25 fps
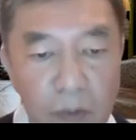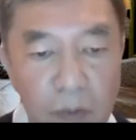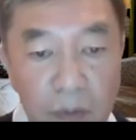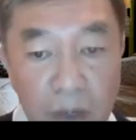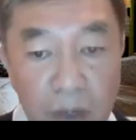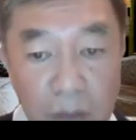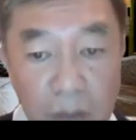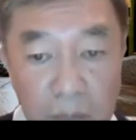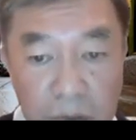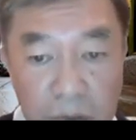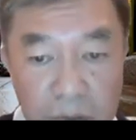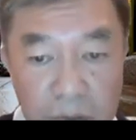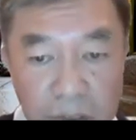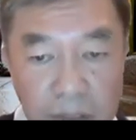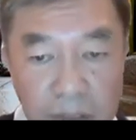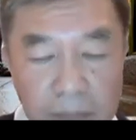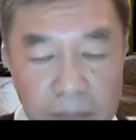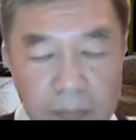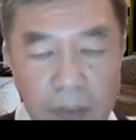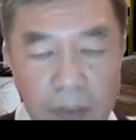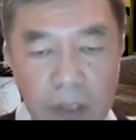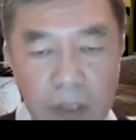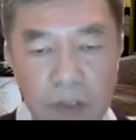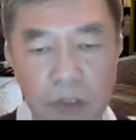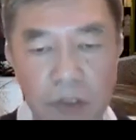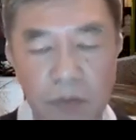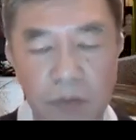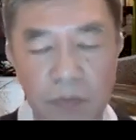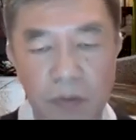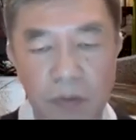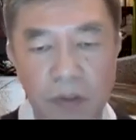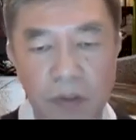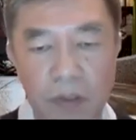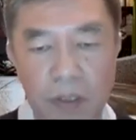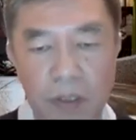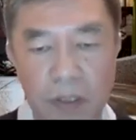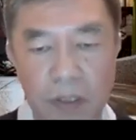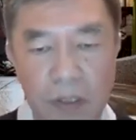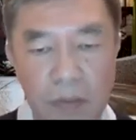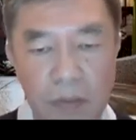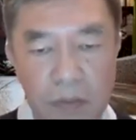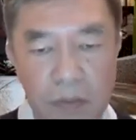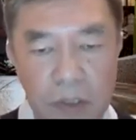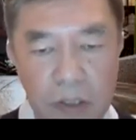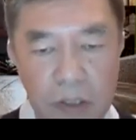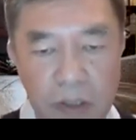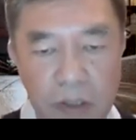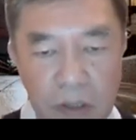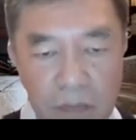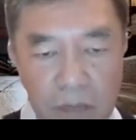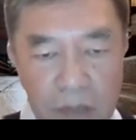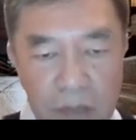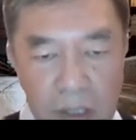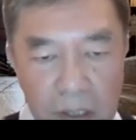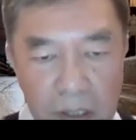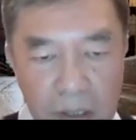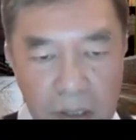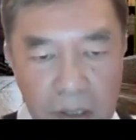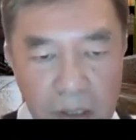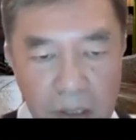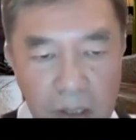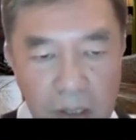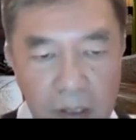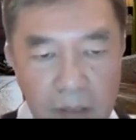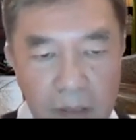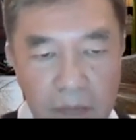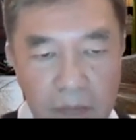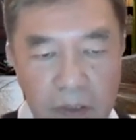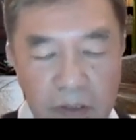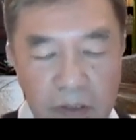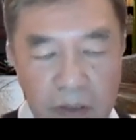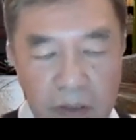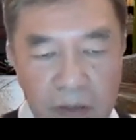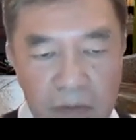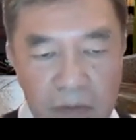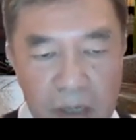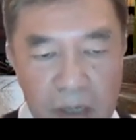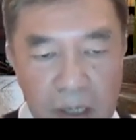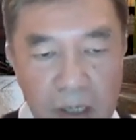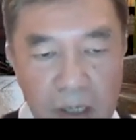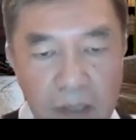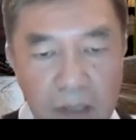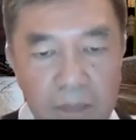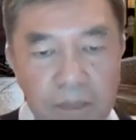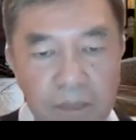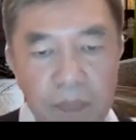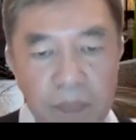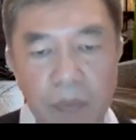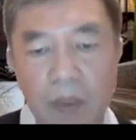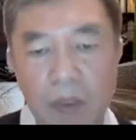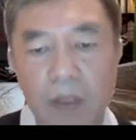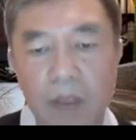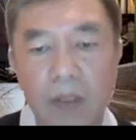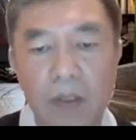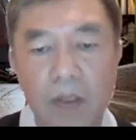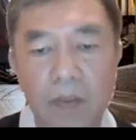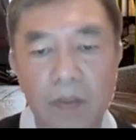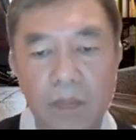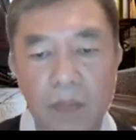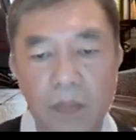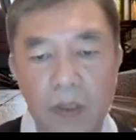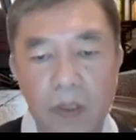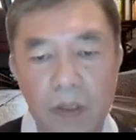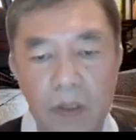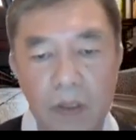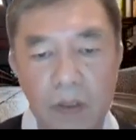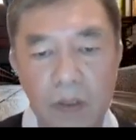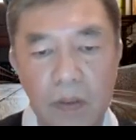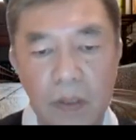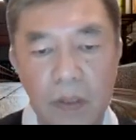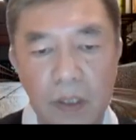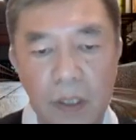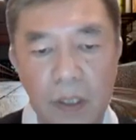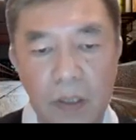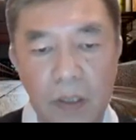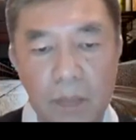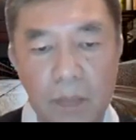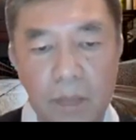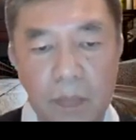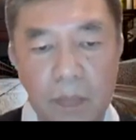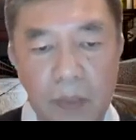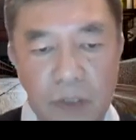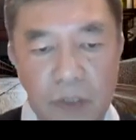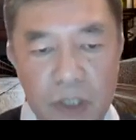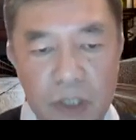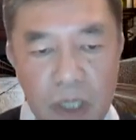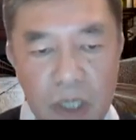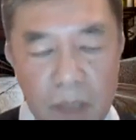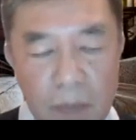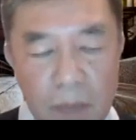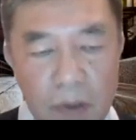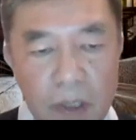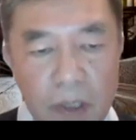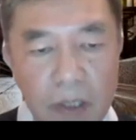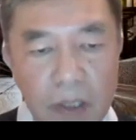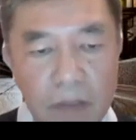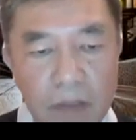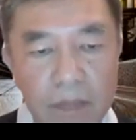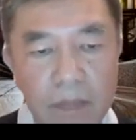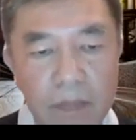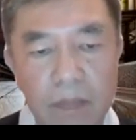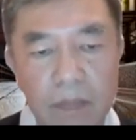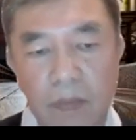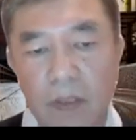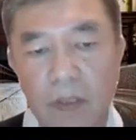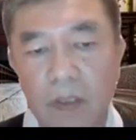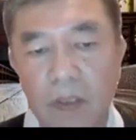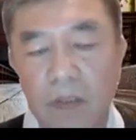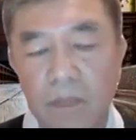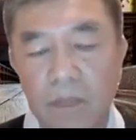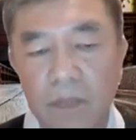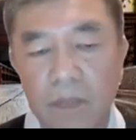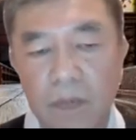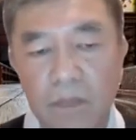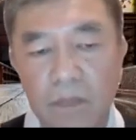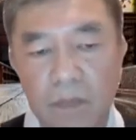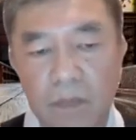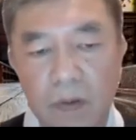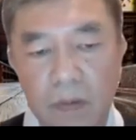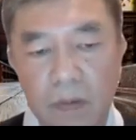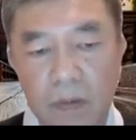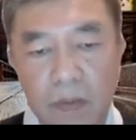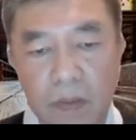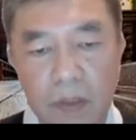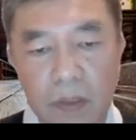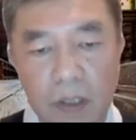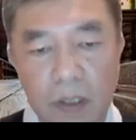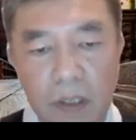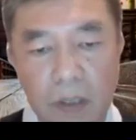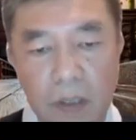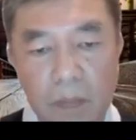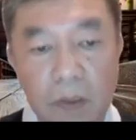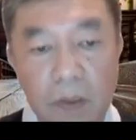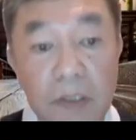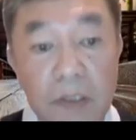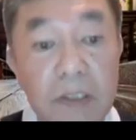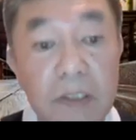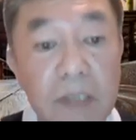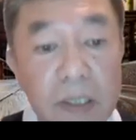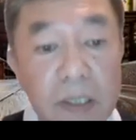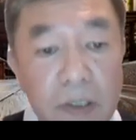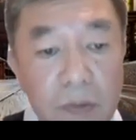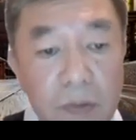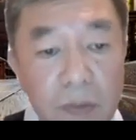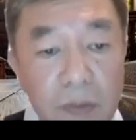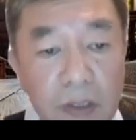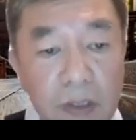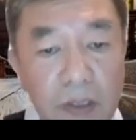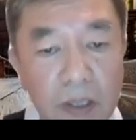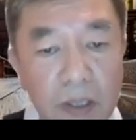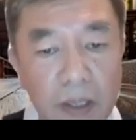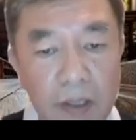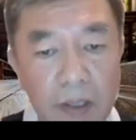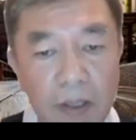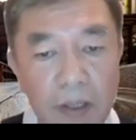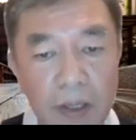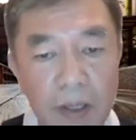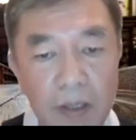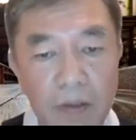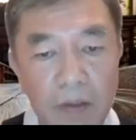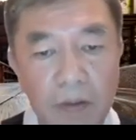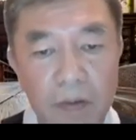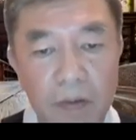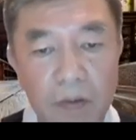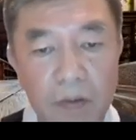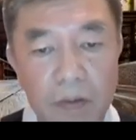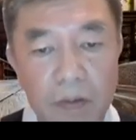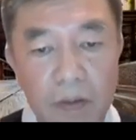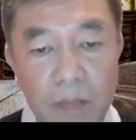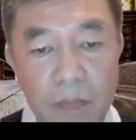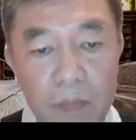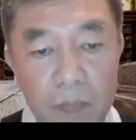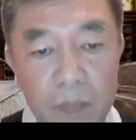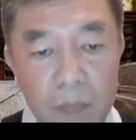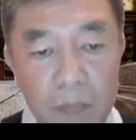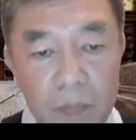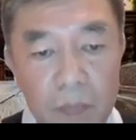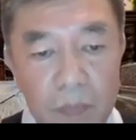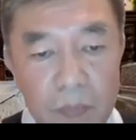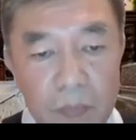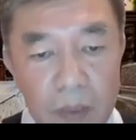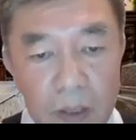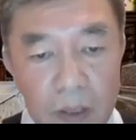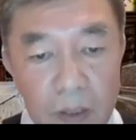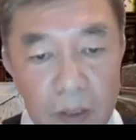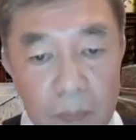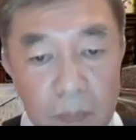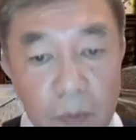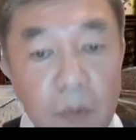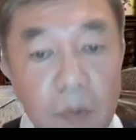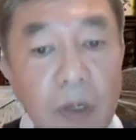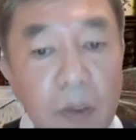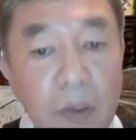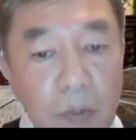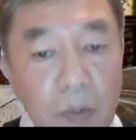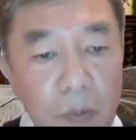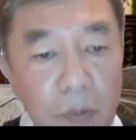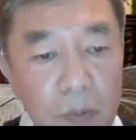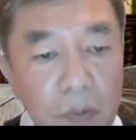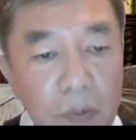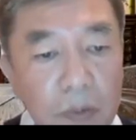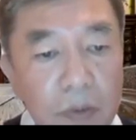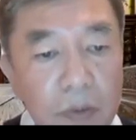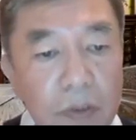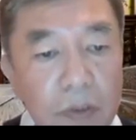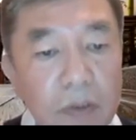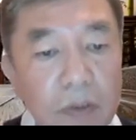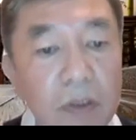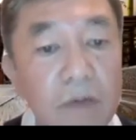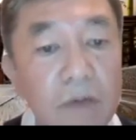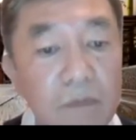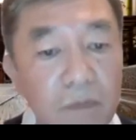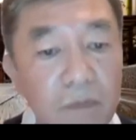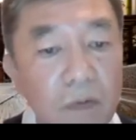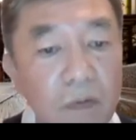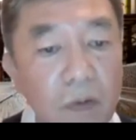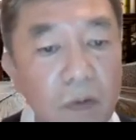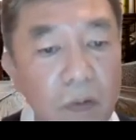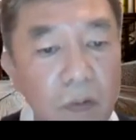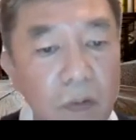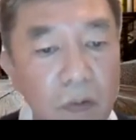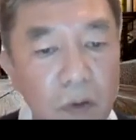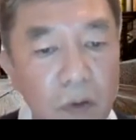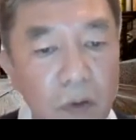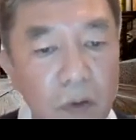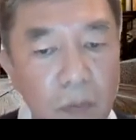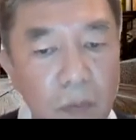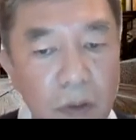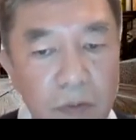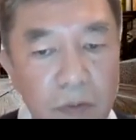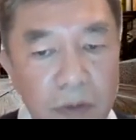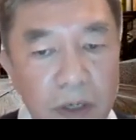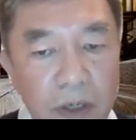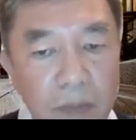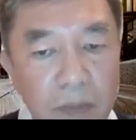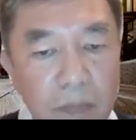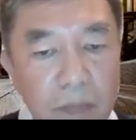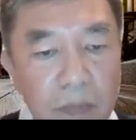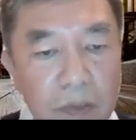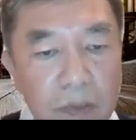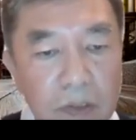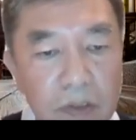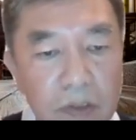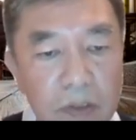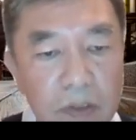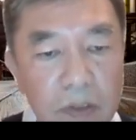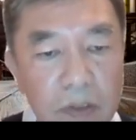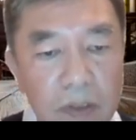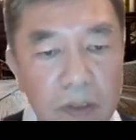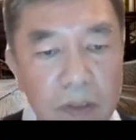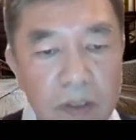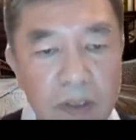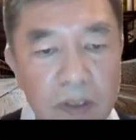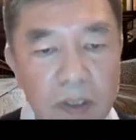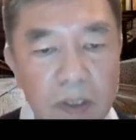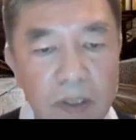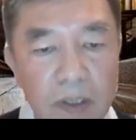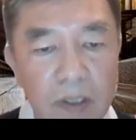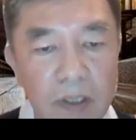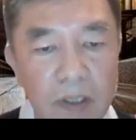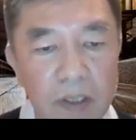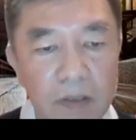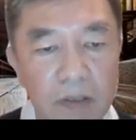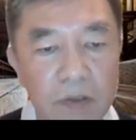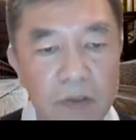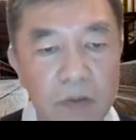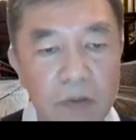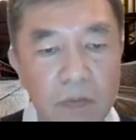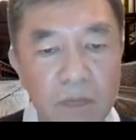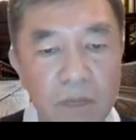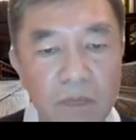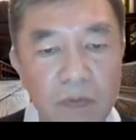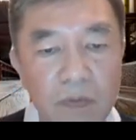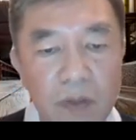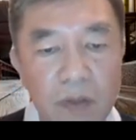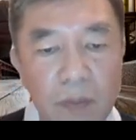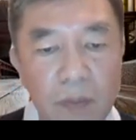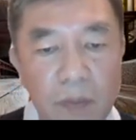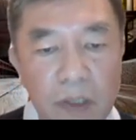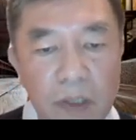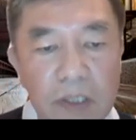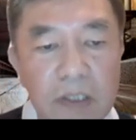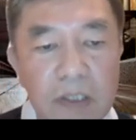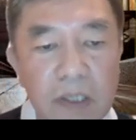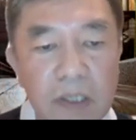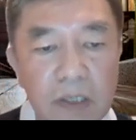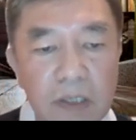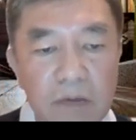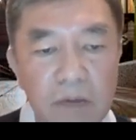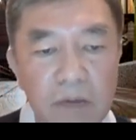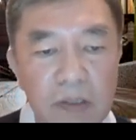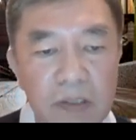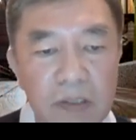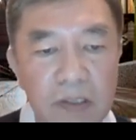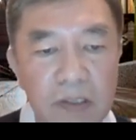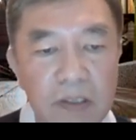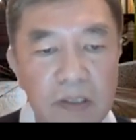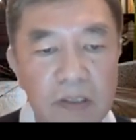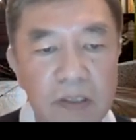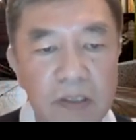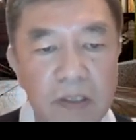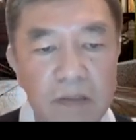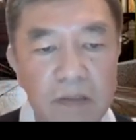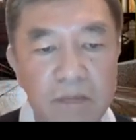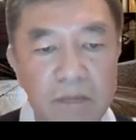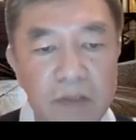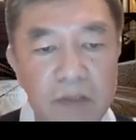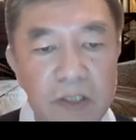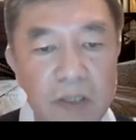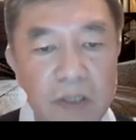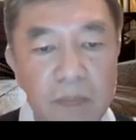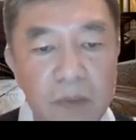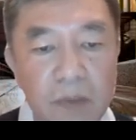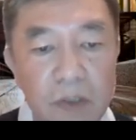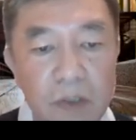realms, right? So you got the Saravaka, you got the Vajra Buddha, you got the Bodhisattva, and then you got the Buddhahood. So the 4 noble realms. So for the Bodhisattvas, which I'm